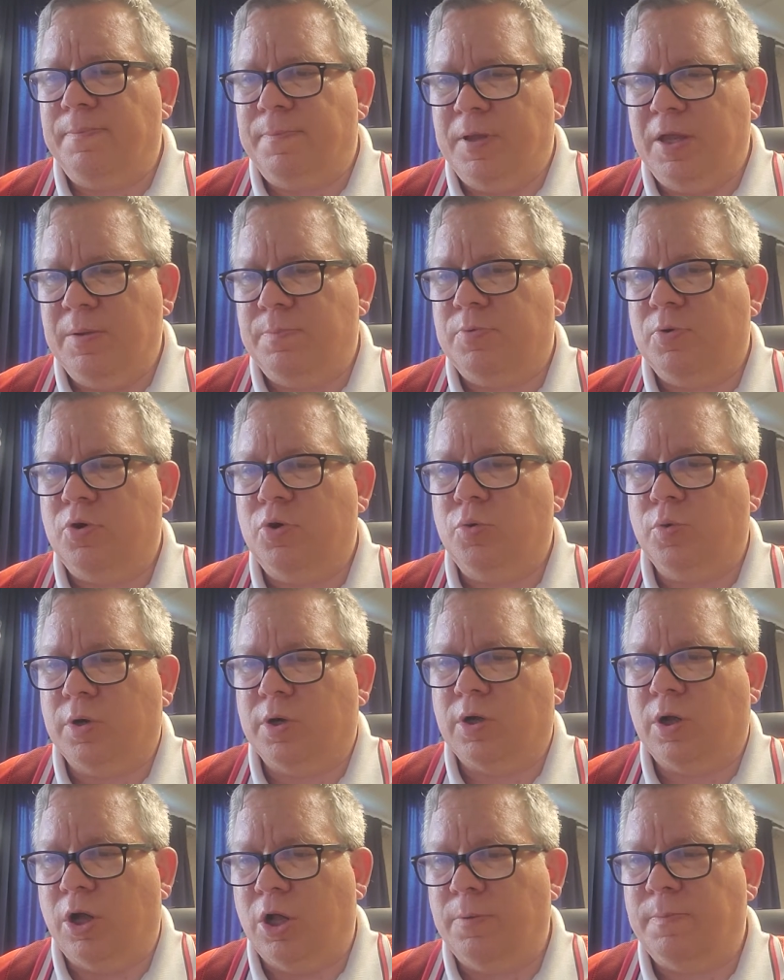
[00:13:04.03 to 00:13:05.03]
people who are
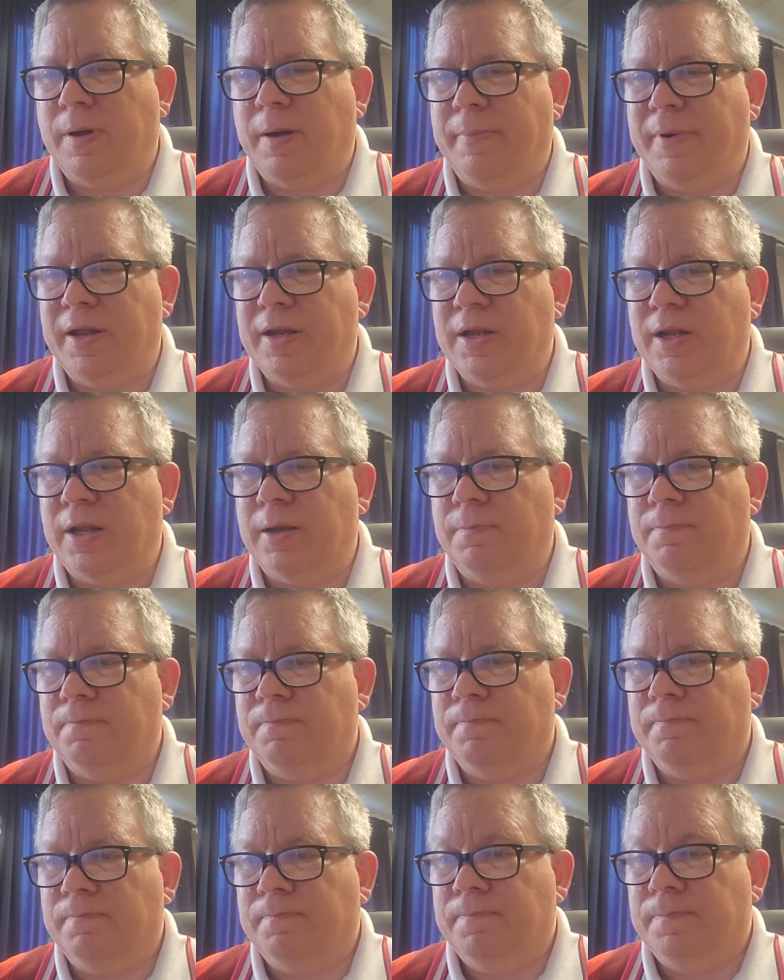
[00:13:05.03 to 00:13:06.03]
called by my name,
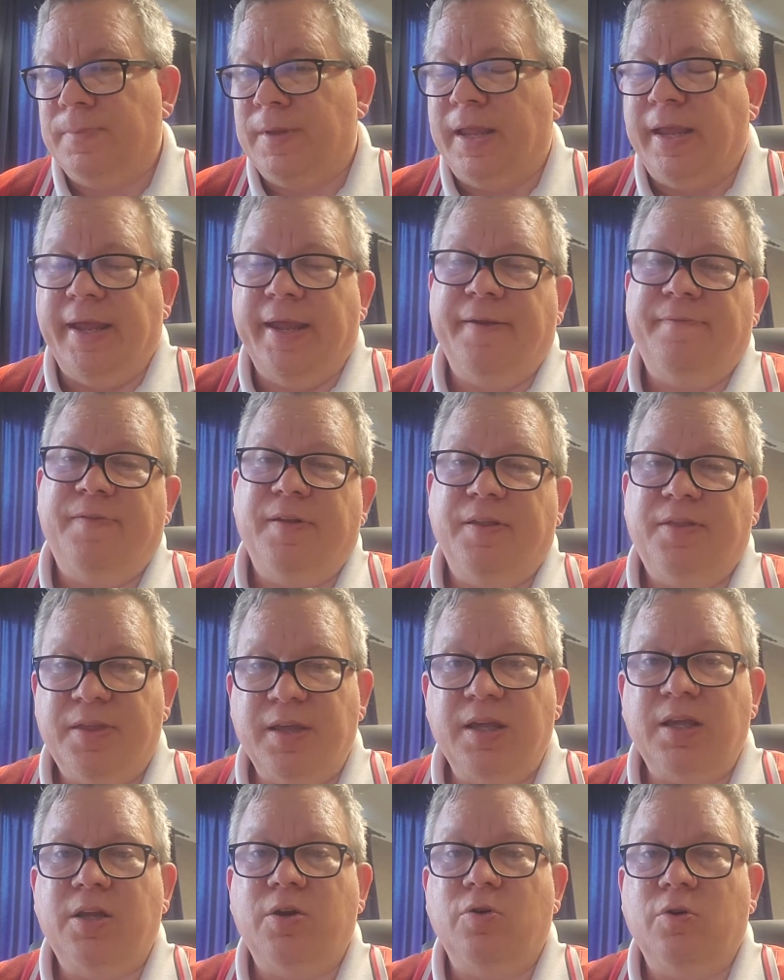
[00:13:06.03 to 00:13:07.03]
if you
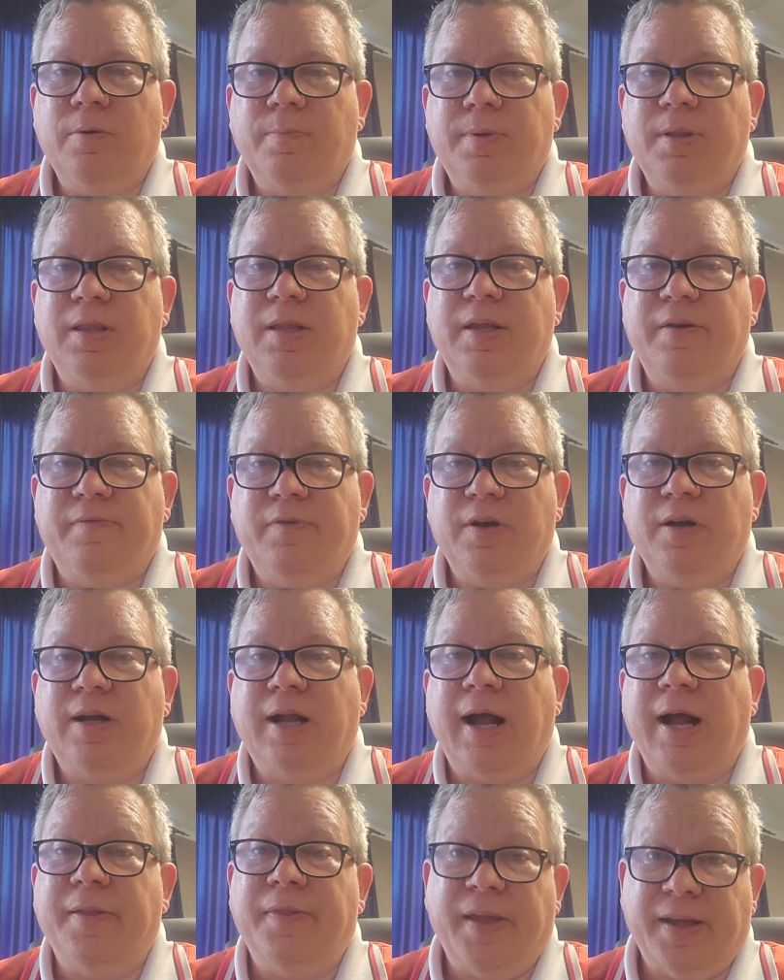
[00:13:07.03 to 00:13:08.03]
think you're a believer in
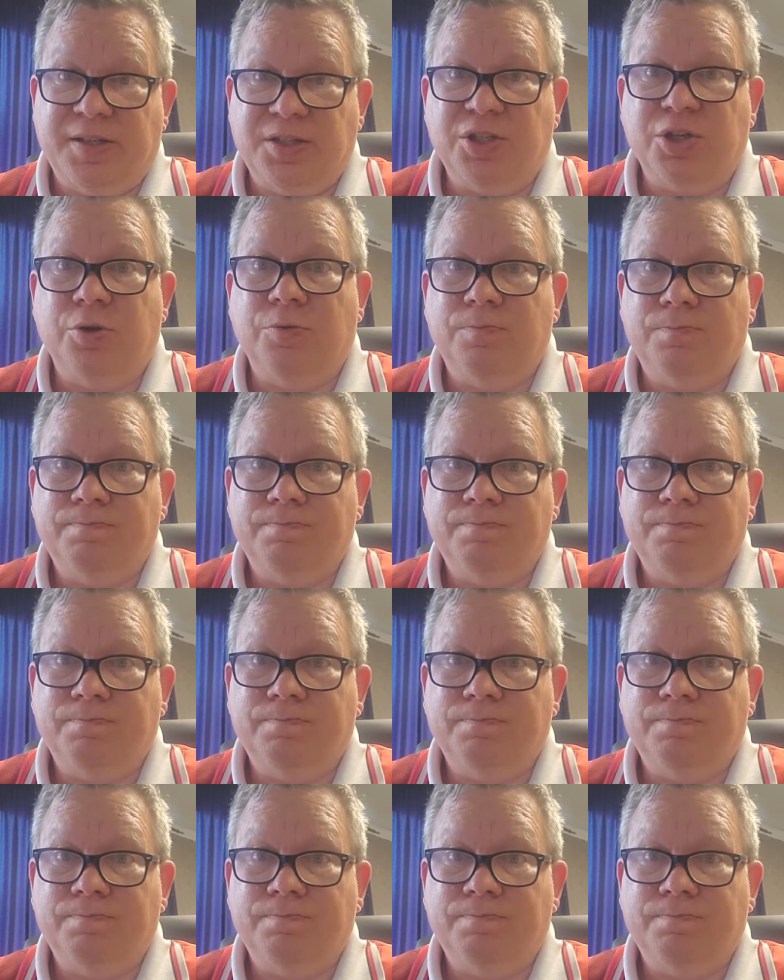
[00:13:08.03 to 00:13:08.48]
God, that's you,